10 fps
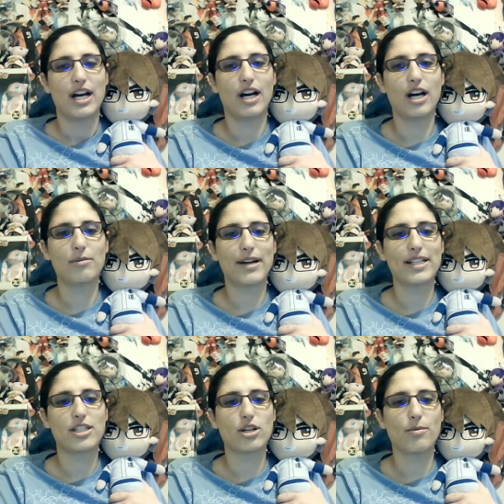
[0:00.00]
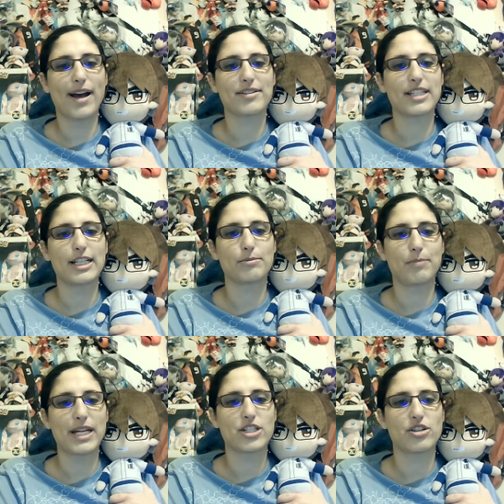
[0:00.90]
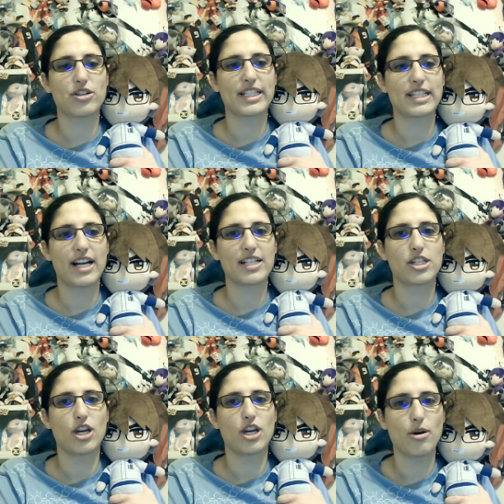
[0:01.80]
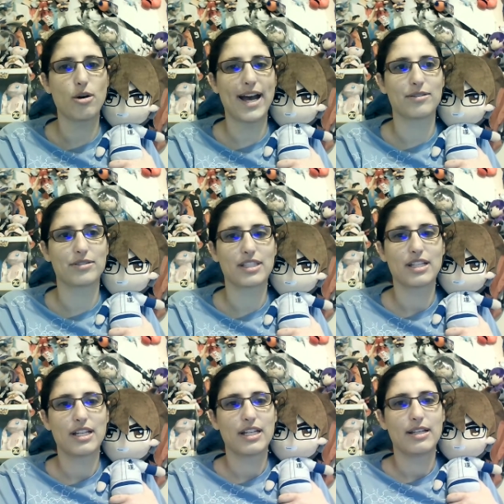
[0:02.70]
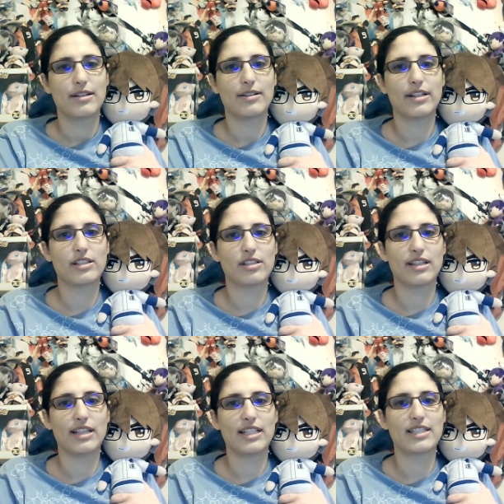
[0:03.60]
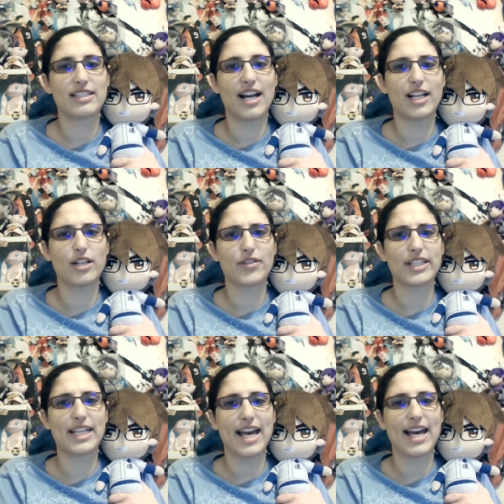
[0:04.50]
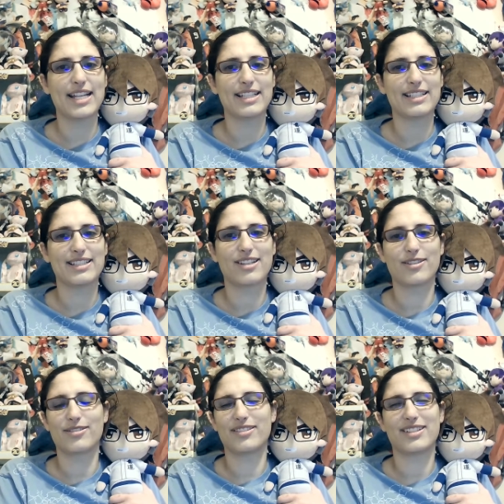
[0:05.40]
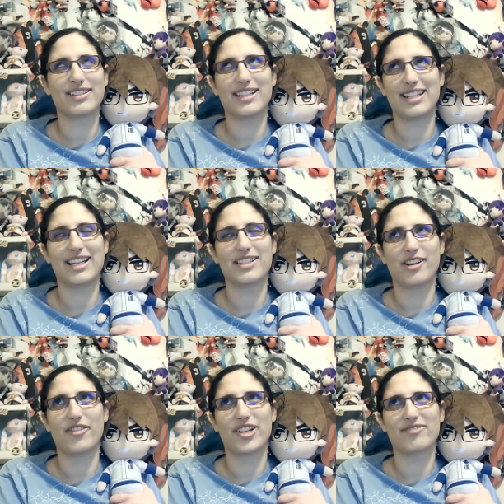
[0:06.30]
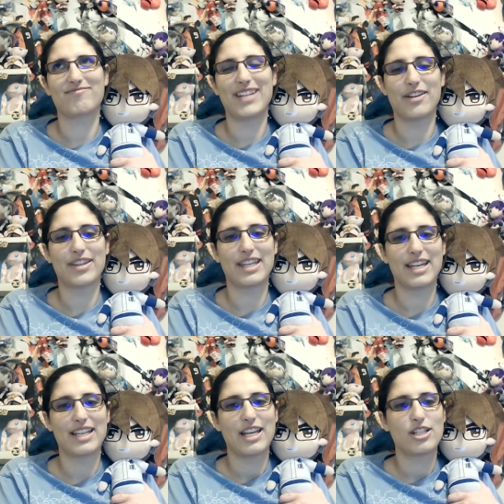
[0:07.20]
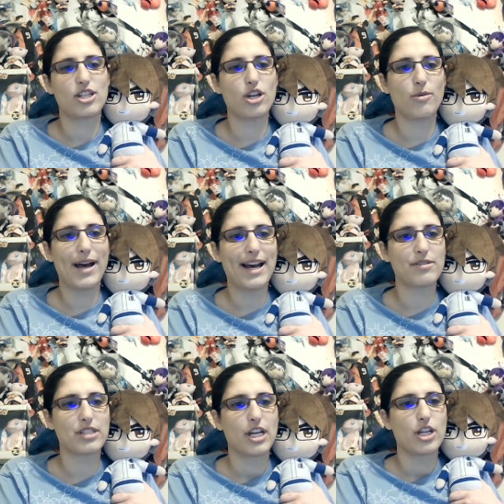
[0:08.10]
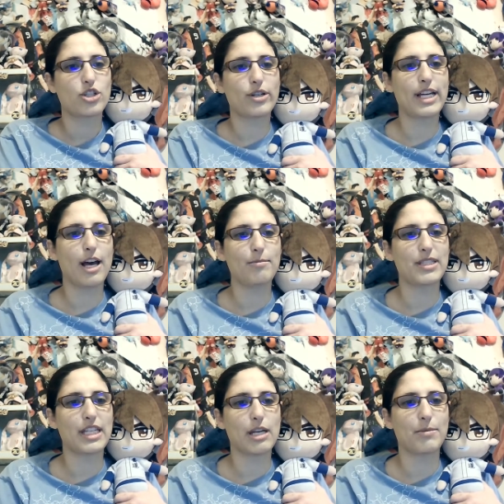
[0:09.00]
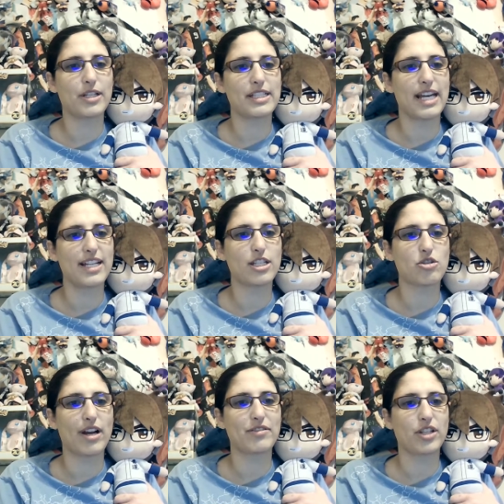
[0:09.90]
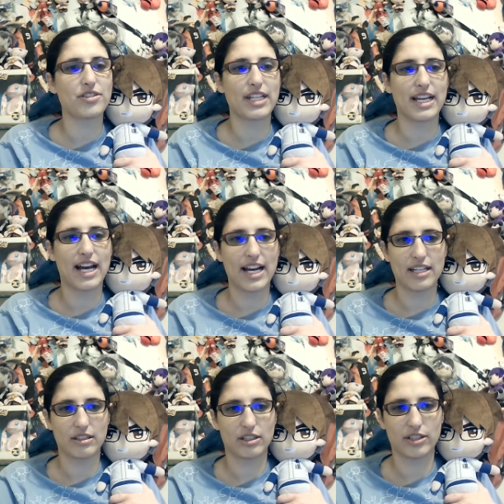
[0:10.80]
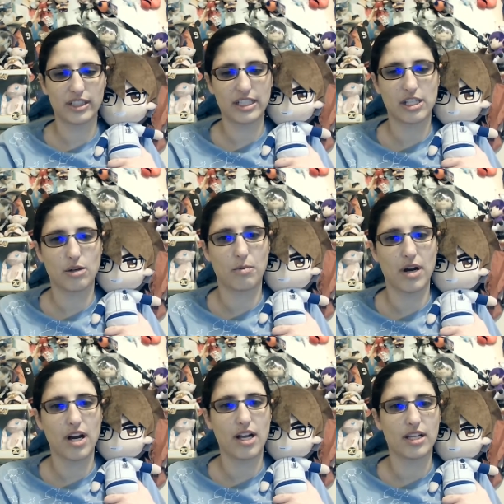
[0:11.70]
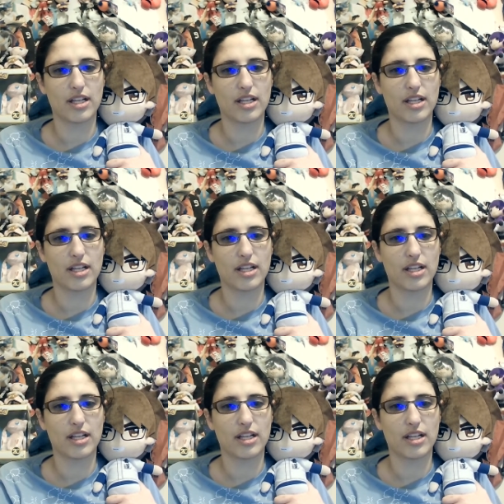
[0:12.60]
All right, two outs. Nice pitch, Nori-san. Two outs. It's not over yet. Dude, it is over. Deal with it. Two outs, showing unmistakable intent to drive Sosei high thoroughly to the wall.